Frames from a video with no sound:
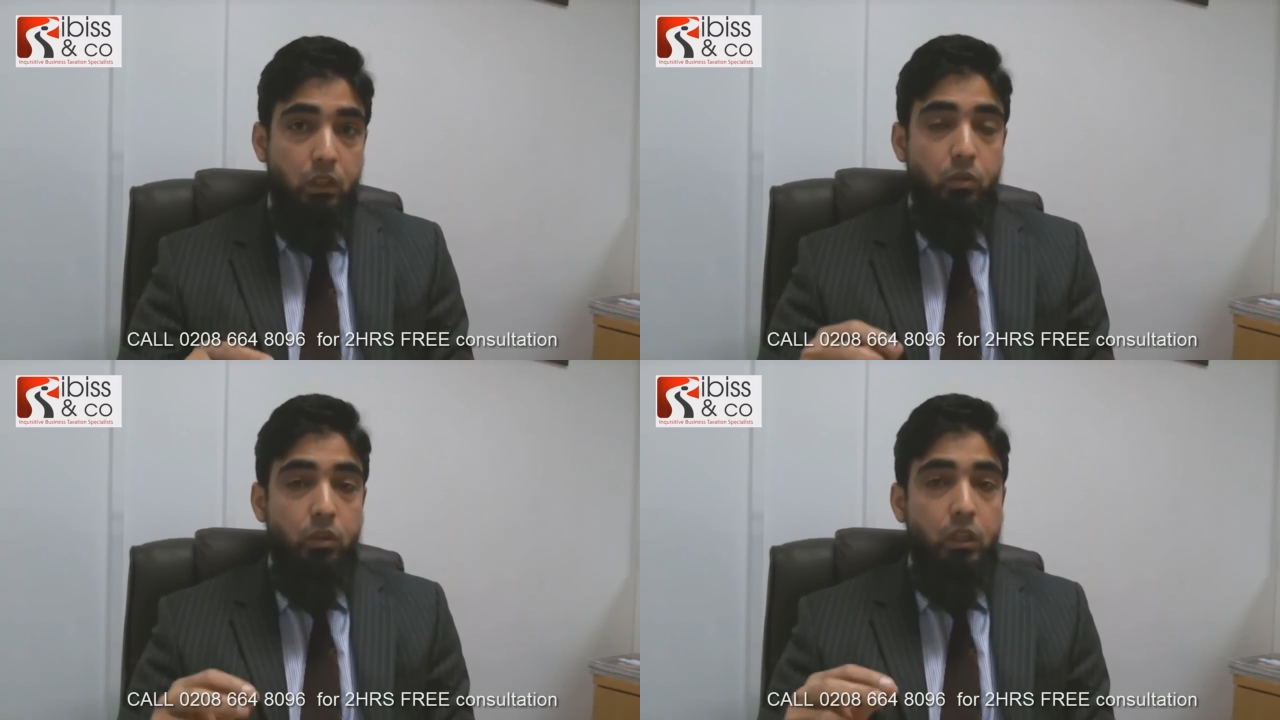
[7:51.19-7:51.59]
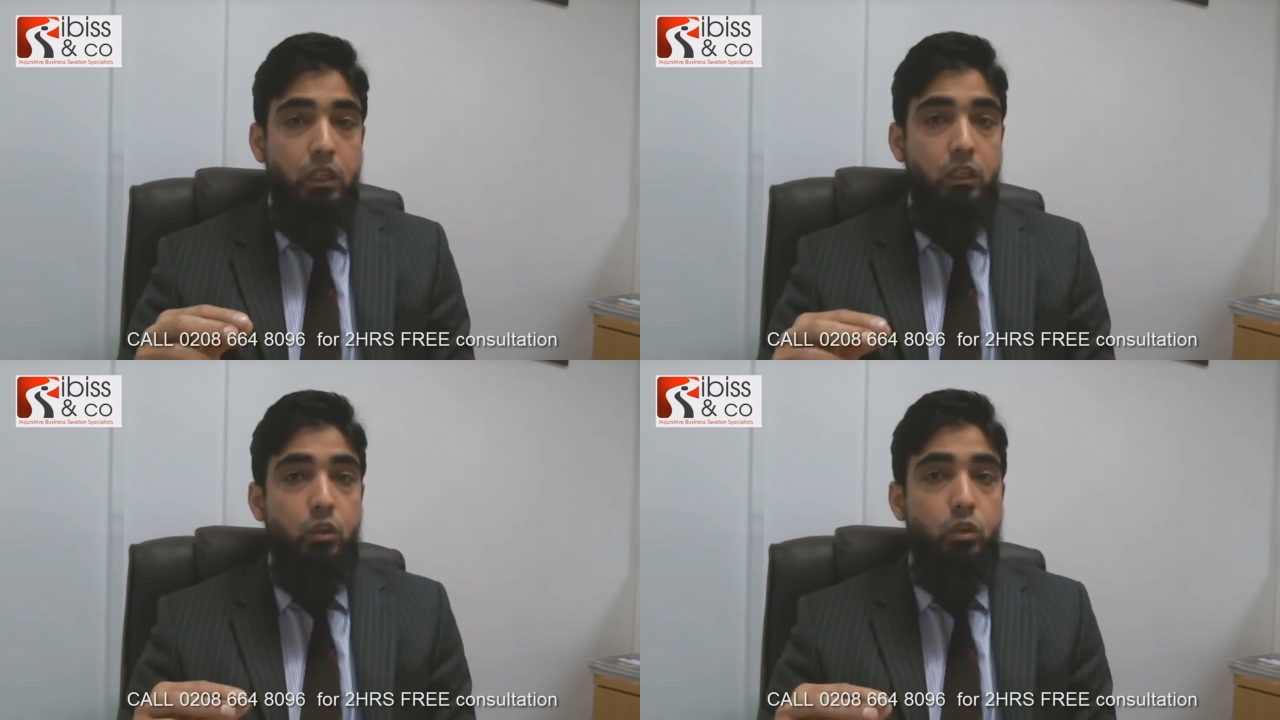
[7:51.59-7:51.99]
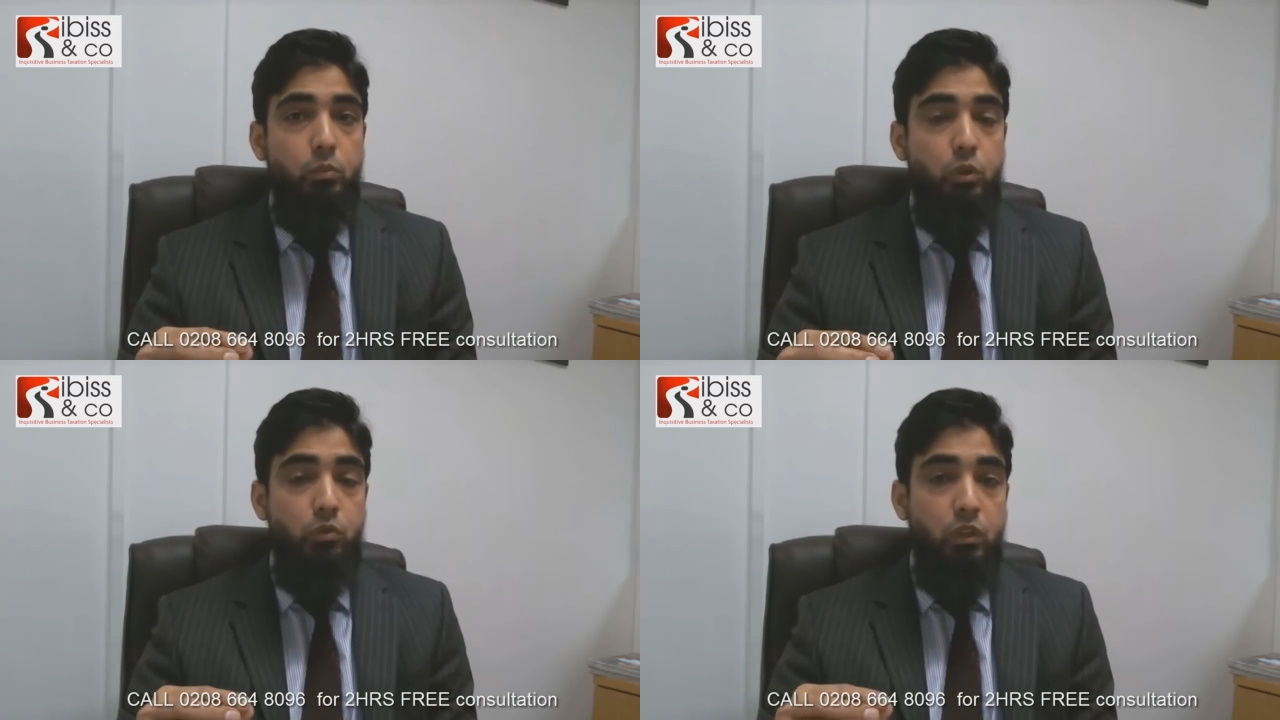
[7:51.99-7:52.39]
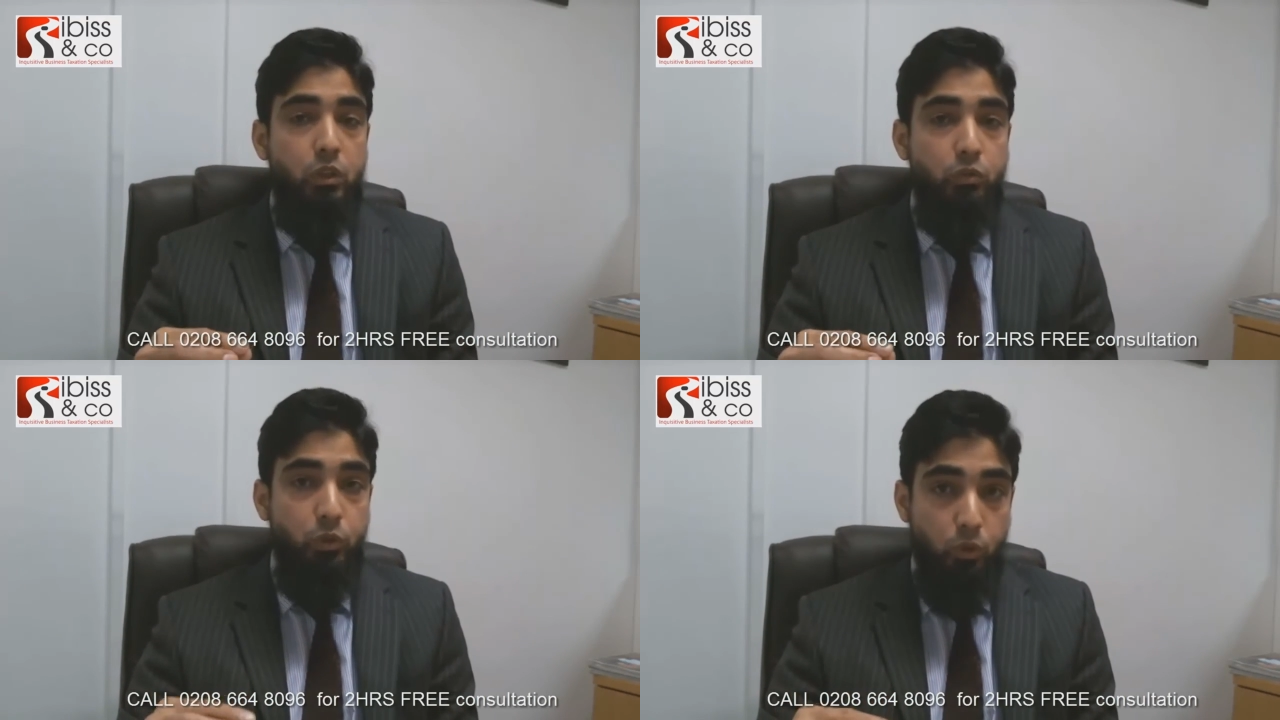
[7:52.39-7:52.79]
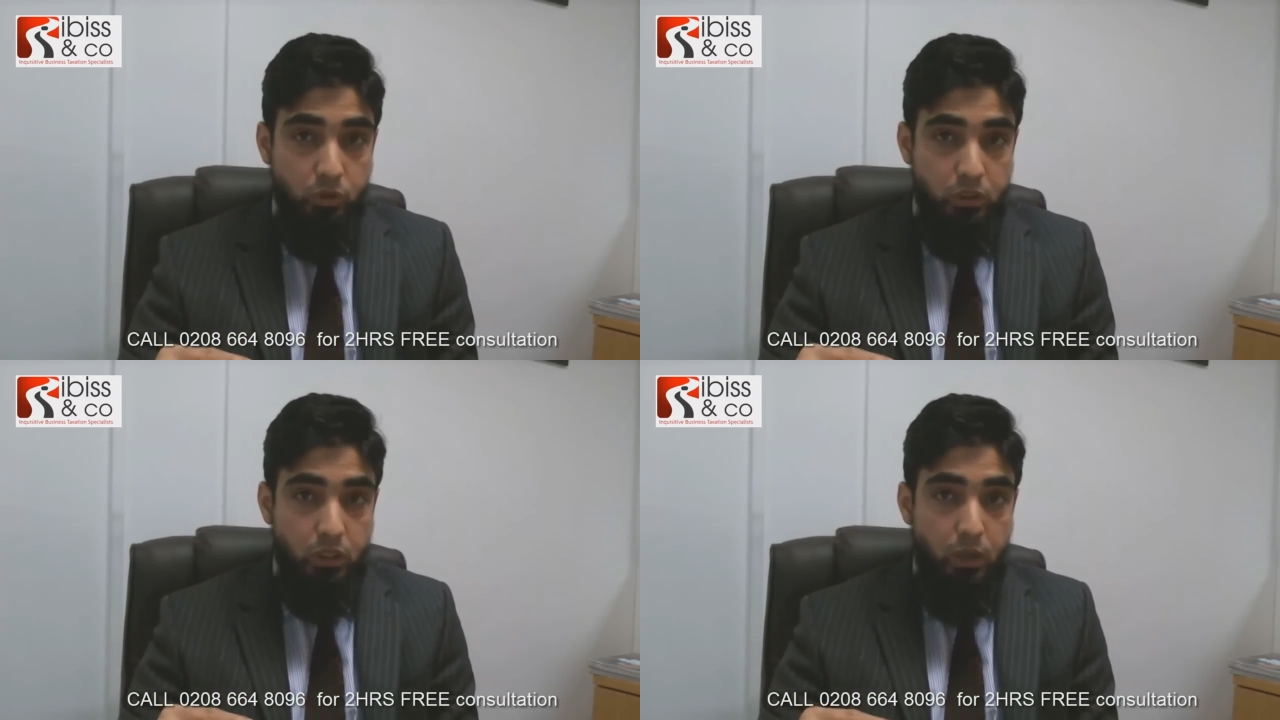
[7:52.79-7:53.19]
So £90,000 worth of
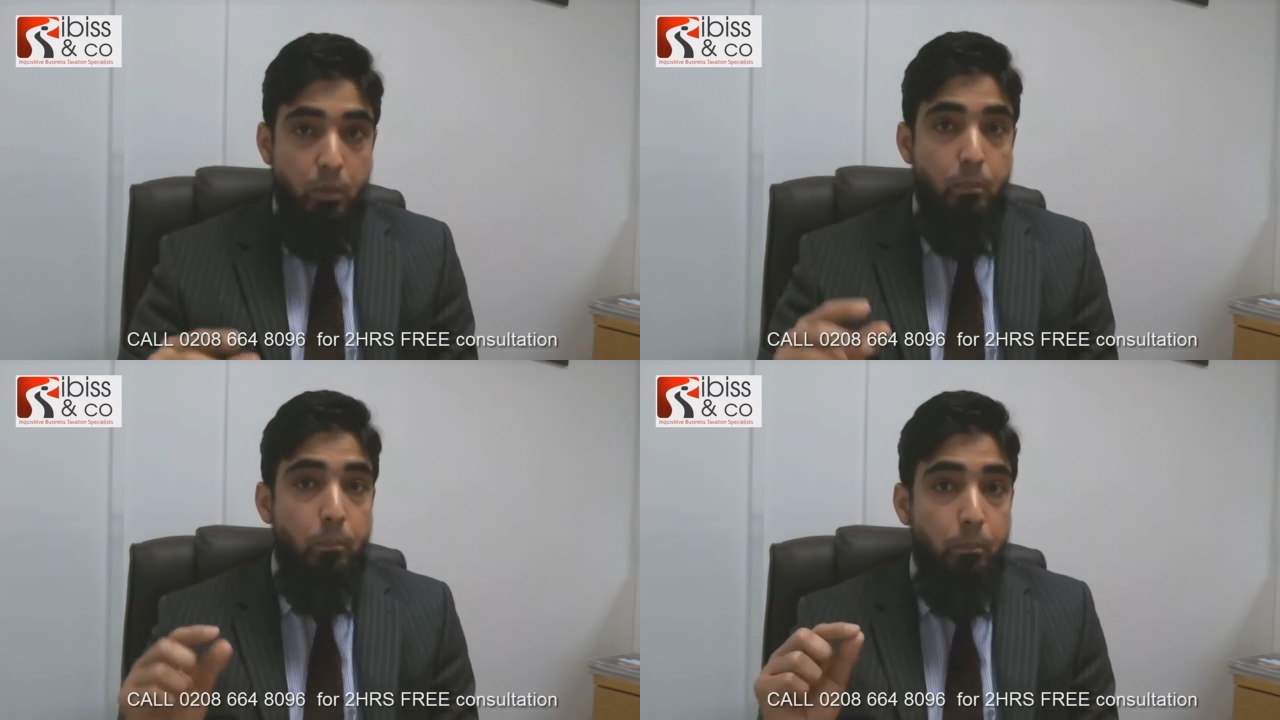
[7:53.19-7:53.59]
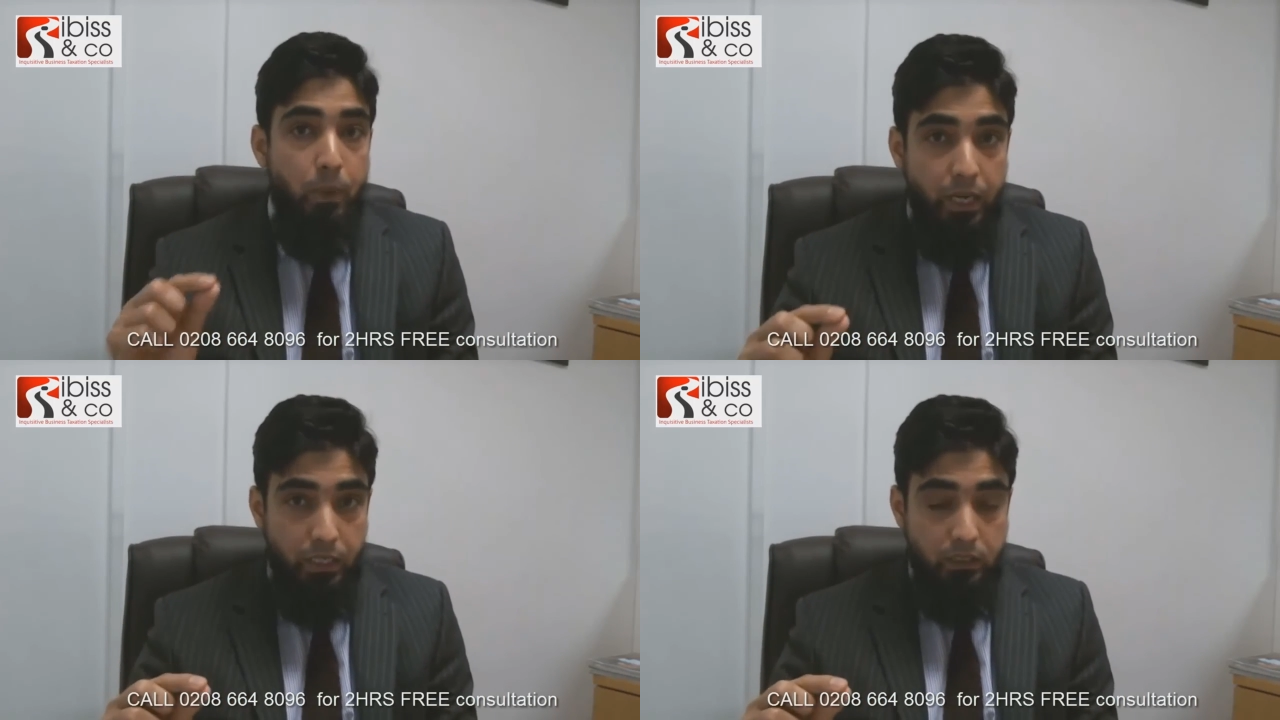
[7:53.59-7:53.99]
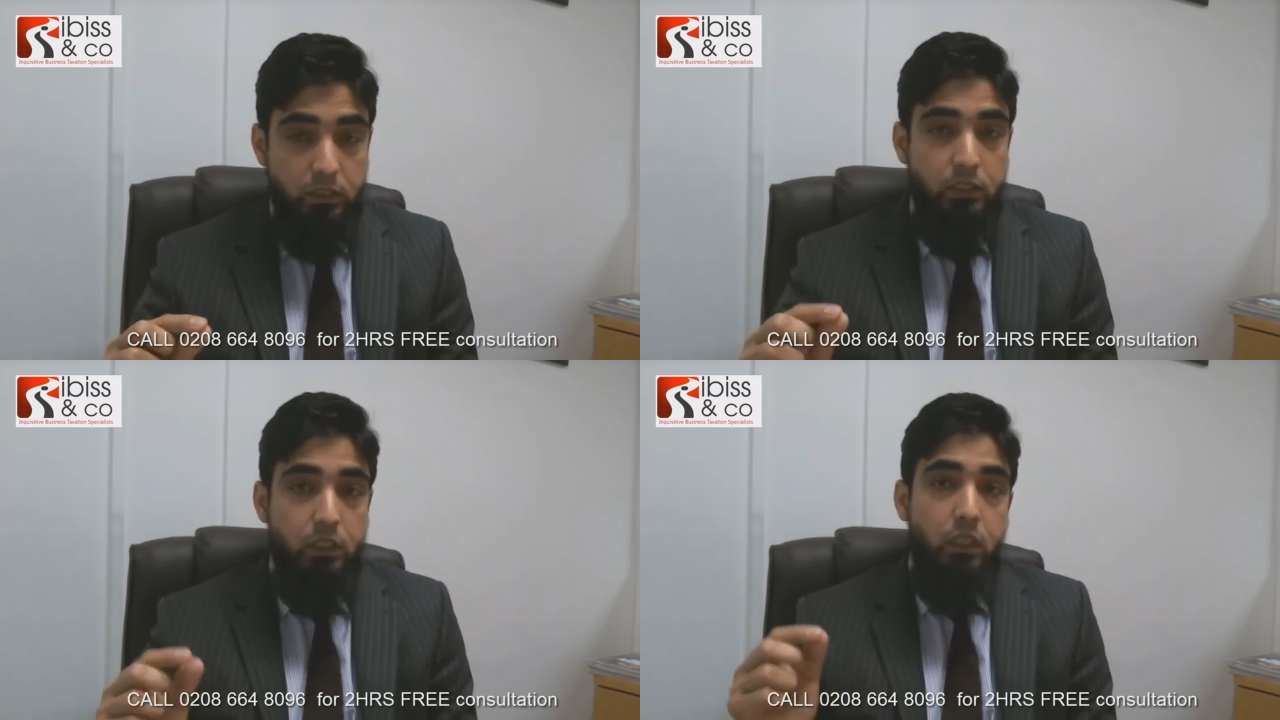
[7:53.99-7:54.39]
loss minus